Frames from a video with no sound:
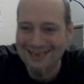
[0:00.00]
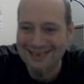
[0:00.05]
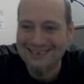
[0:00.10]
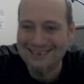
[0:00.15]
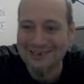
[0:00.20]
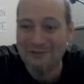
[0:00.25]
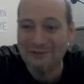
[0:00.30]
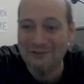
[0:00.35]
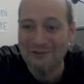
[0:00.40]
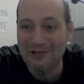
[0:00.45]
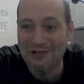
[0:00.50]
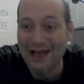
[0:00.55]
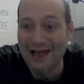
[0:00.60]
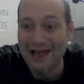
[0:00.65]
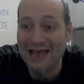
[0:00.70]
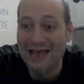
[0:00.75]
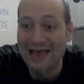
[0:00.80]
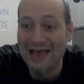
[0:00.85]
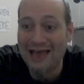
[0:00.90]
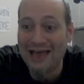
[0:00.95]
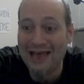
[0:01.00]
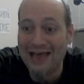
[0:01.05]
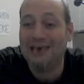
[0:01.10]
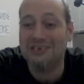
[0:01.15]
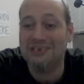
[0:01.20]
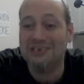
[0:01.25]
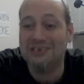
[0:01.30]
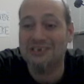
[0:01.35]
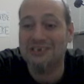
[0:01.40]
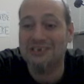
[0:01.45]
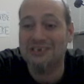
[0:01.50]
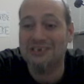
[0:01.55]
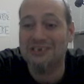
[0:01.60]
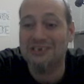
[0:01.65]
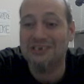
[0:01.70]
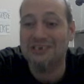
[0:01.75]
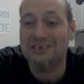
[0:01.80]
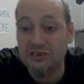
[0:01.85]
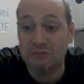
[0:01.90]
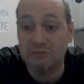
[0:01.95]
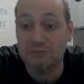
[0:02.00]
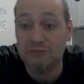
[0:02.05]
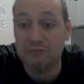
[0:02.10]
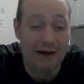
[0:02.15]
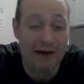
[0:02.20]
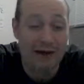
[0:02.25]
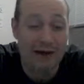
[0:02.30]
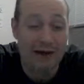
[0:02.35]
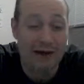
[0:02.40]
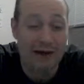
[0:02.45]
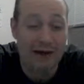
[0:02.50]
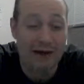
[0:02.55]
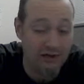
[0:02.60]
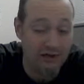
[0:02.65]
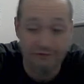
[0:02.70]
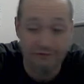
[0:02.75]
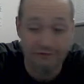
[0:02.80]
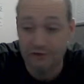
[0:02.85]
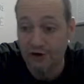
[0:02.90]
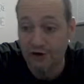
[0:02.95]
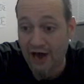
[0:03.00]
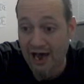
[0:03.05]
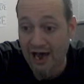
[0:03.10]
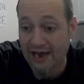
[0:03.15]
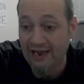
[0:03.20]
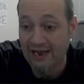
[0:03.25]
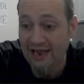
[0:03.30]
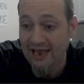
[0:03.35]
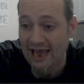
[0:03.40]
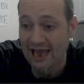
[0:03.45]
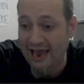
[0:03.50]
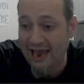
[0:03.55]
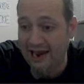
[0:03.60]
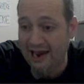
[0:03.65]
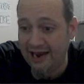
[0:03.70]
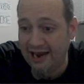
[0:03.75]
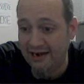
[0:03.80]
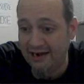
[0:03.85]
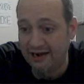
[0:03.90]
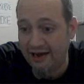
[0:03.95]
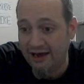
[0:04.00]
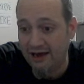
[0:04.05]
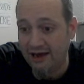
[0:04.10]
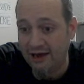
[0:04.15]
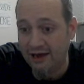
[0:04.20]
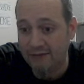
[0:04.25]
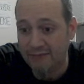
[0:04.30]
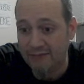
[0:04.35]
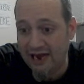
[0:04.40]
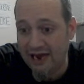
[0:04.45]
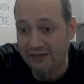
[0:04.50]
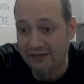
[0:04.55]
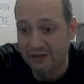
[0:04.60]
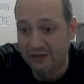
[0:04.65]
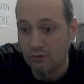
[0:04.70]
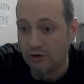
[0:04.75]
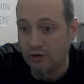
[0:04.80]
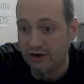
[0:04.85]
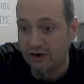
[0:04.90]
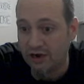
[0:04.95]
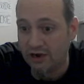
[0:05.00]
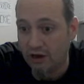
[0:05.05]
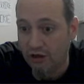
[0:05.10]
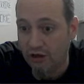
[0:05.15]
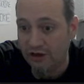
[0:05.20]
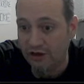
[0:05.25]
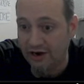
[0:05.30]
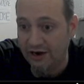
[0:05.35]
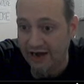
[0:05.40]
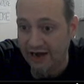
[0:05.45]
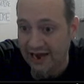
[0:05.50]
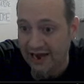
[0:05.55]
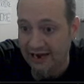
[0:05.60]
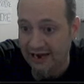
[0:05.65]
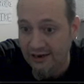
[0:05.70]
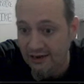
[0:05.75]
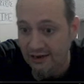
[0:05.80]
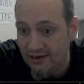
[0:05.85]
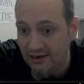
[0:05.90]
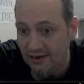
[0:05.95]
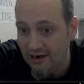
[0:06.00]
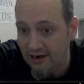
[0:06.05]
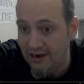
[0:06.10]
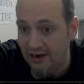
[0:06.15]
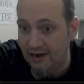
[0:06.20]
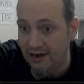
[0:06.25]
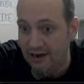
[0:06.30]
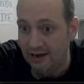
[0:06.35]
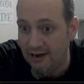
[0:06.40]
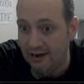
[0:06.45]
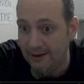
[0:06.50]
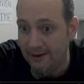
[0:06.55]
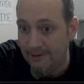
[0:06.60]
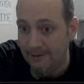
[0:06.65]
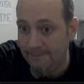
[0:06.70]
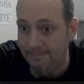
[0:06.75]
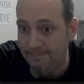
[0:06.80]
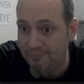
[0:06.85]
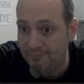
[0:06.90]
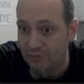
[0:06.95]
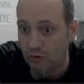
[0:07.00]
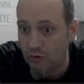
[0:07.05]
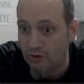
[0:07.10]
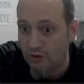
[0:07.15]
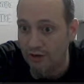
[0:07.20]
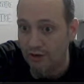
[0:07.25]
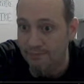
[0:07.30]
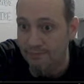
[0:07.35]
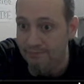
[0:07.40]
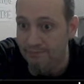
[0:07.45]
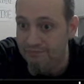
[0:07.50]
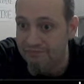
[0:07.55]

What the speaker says: So if you like that, smash the like button, subscribe to the channel if you're not, and I think we're going to call it a night. Hold on.